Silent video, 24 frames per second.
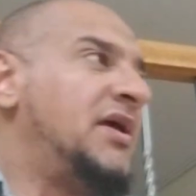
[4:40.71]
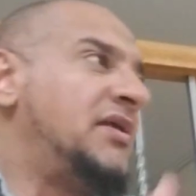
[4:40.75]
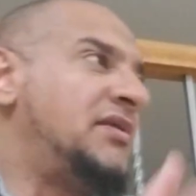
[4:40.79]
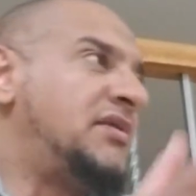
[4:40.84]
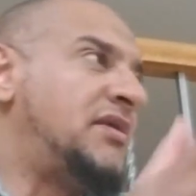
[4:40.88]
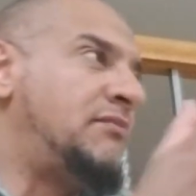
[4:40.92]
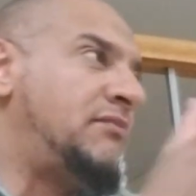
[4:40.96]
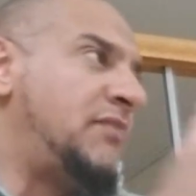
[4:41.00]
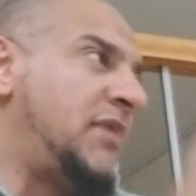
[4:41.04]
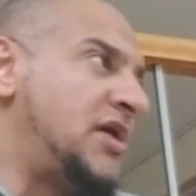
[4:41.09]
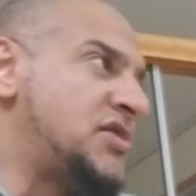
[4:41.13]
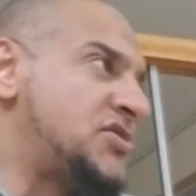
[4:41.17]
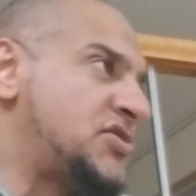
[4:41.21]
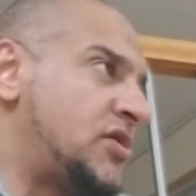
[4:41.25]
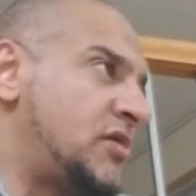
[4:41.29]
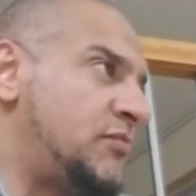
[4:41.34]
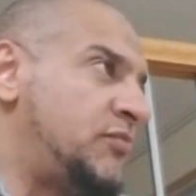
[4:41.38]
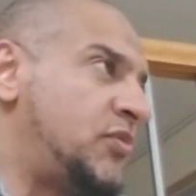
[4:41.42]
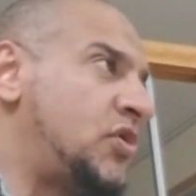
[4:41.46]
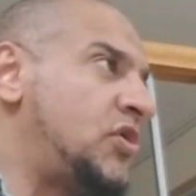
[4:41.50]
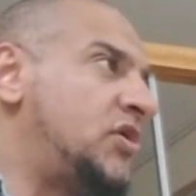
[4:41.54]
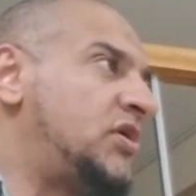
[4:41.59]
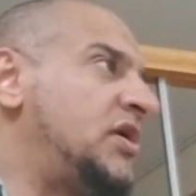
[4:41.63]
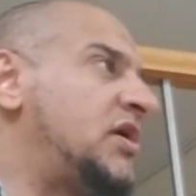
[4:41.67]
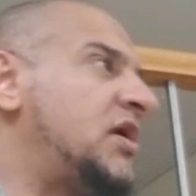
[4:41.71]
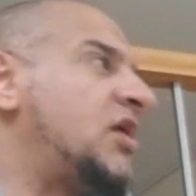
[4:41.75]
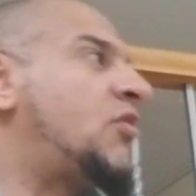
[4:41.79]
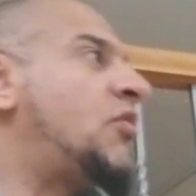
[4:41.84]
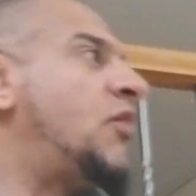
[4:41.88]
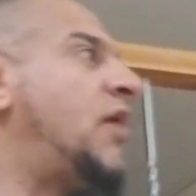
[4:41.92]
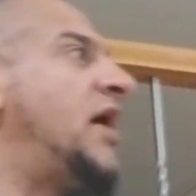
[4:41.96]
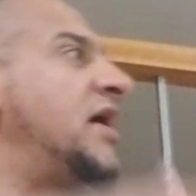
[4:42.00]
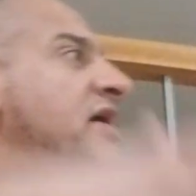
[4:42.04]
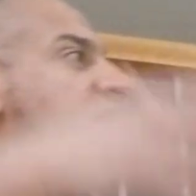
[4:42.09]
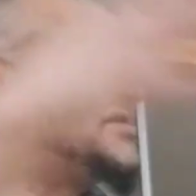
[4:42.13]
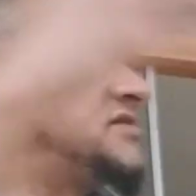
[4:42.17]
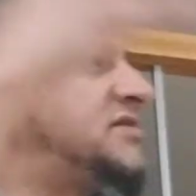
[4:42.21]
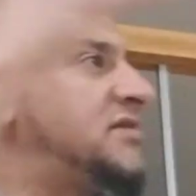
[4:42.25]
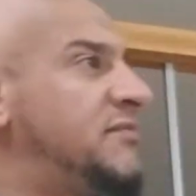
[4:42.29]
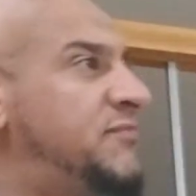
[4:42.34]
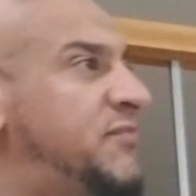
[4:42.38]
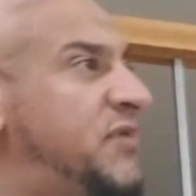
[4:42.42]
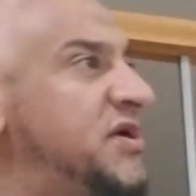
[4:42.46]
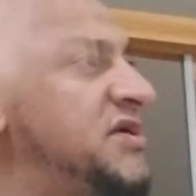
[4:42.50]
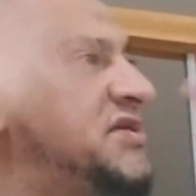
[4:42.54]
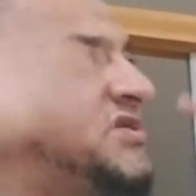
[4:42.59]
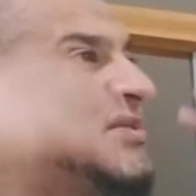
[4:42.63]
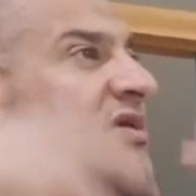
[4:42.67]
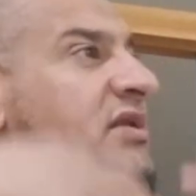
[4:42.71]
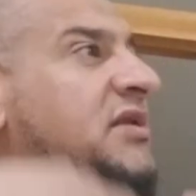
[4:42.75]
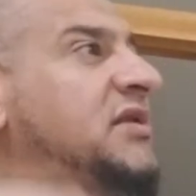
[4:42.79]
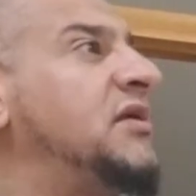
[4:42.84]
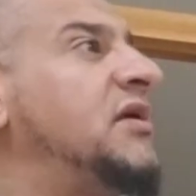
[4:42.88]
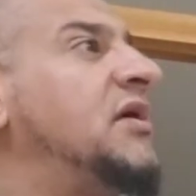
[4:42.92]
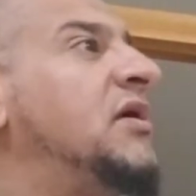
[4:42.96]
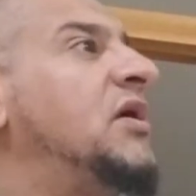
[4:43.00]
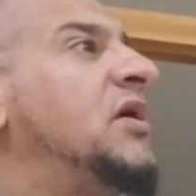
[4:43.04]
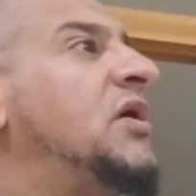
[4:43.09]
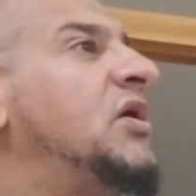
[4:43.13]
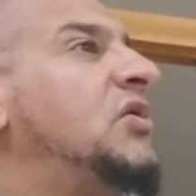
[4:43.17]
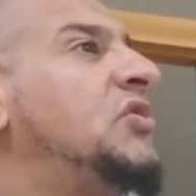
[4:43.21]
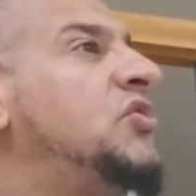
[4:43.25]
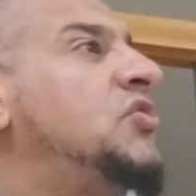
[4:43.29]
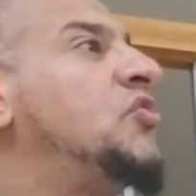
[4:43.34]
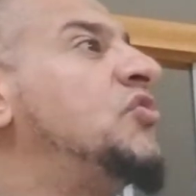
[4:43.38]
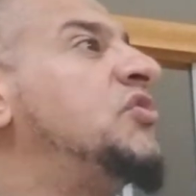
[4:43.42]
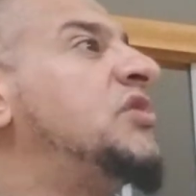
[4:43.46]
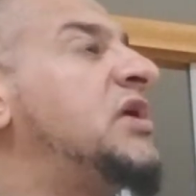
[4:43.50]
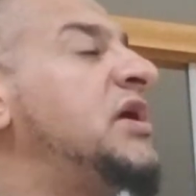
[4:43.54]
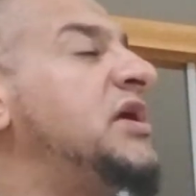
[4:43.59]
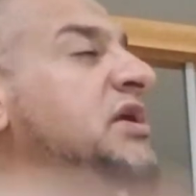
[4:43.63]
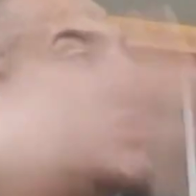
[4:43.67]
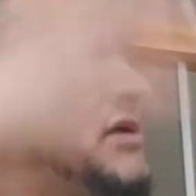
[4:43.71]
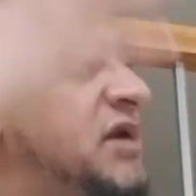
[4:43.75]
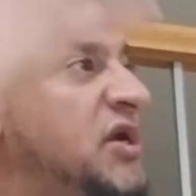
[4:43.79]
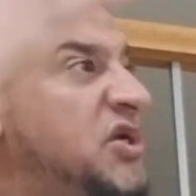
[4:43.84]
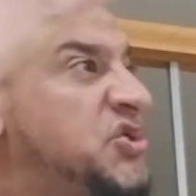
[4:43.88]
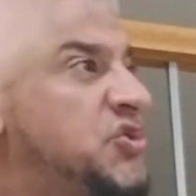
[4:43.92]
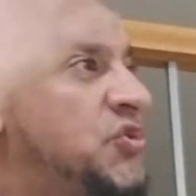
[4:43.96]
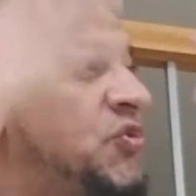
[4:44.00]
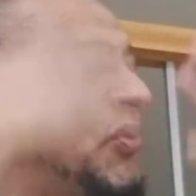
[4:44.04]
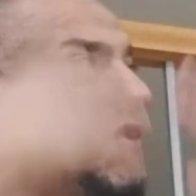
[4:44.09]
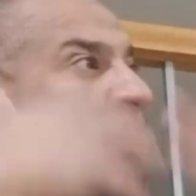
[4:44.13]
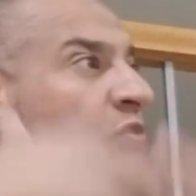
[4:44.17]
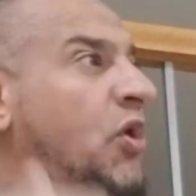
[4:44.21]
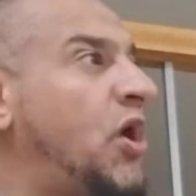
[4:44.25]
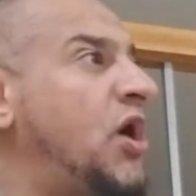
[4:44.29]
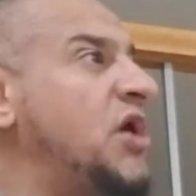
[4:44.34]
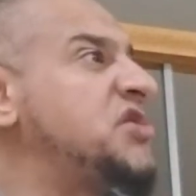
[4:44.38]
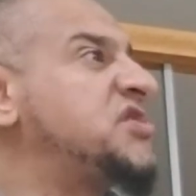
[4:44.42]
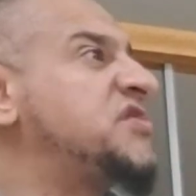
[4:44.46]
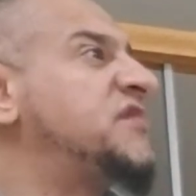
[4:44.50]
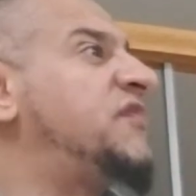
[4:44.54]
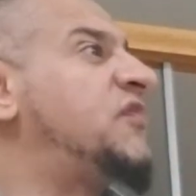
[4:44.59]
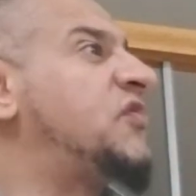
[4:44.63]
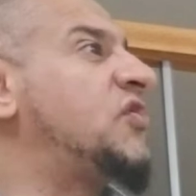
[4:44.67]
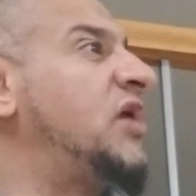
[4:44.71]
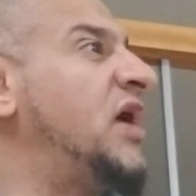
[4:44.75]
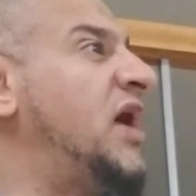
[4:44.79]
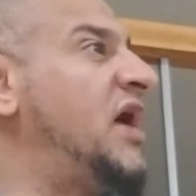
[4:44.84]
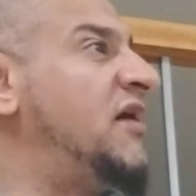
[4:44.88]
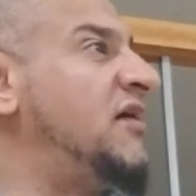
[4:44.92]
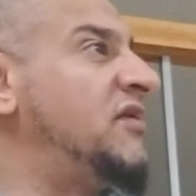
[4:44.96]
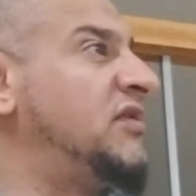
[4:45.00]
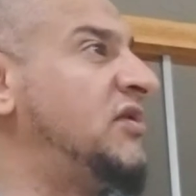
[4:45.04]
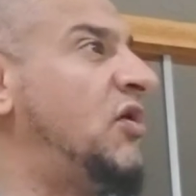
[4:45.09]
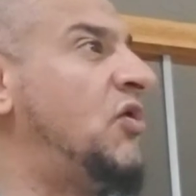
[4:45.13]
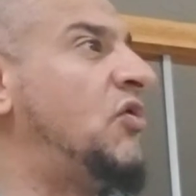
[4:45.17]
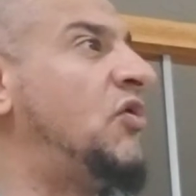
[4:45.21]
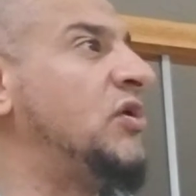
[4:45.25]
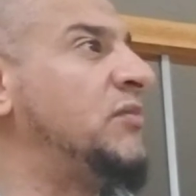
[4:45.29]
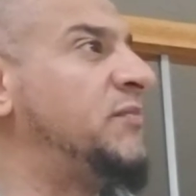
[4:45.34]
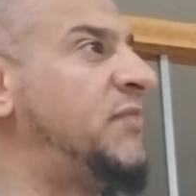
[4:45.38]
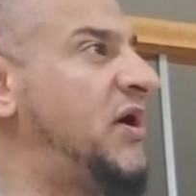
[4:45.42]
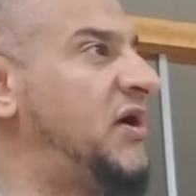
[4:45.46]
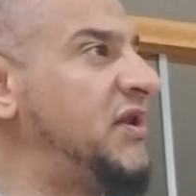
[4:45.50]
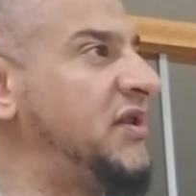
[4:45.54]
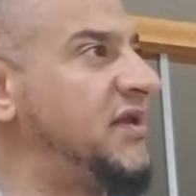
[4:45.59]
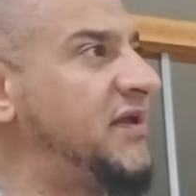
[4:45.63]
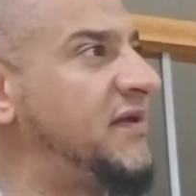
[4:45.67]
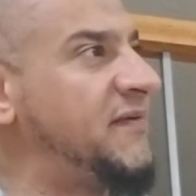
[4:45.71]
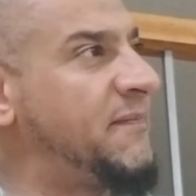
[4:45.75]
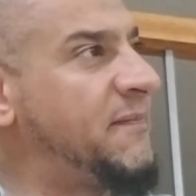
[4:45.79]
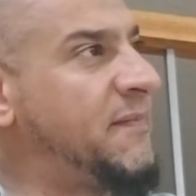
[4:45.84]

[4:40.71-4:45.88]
The major impurity requires the person do the ritual wash for the whole body.